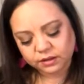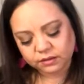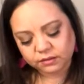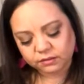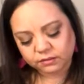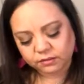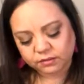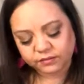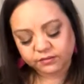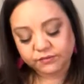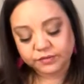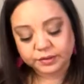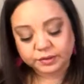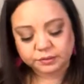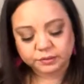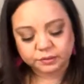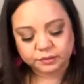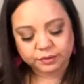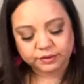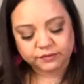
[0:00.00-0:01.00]
or
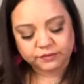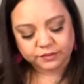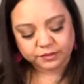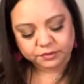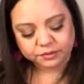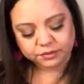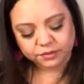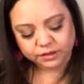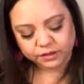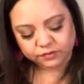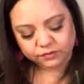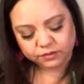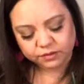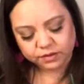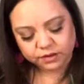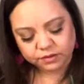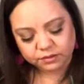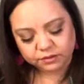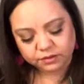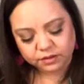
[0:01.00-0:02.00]
refilled every
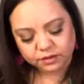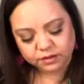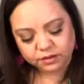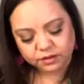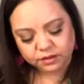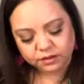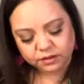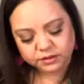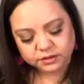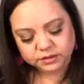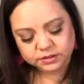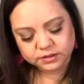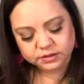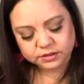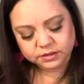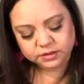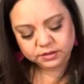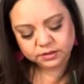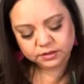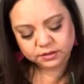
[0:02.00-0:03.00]
now and then. And it's,
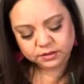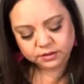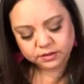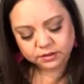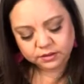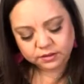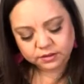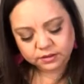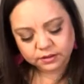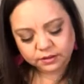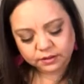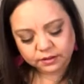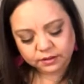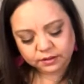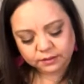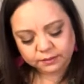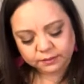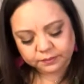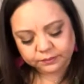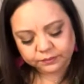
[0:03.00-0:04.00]

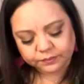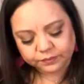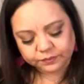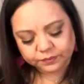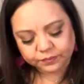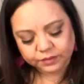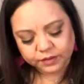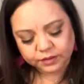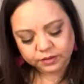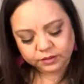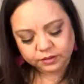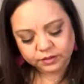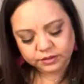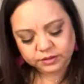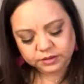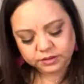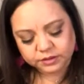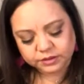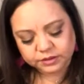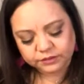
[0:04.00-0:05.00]
you can
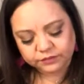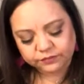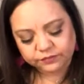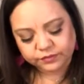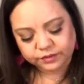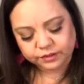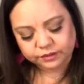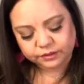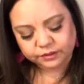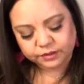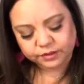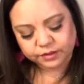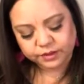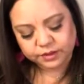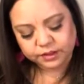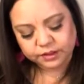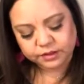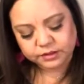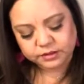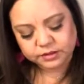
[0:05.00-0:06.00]
start to feel the
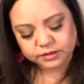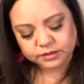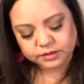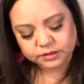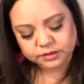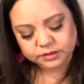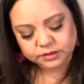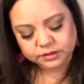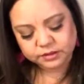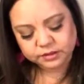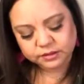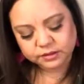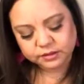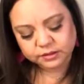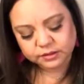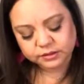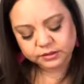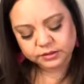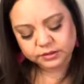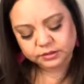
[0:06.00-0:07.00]
heat
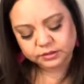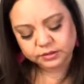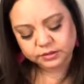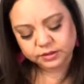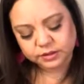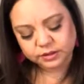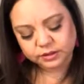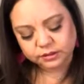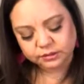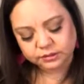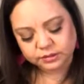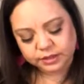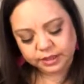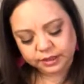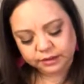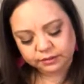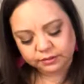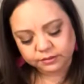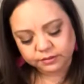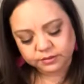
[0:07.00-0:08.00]
as soon as it goes
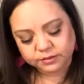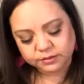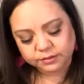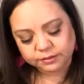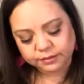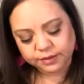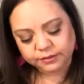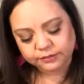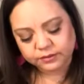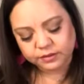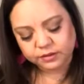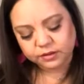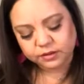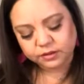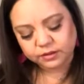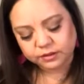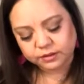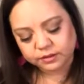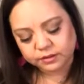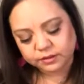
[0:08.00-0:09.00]
out. So we have to
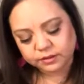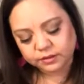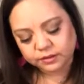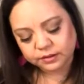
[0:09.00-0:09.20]
call the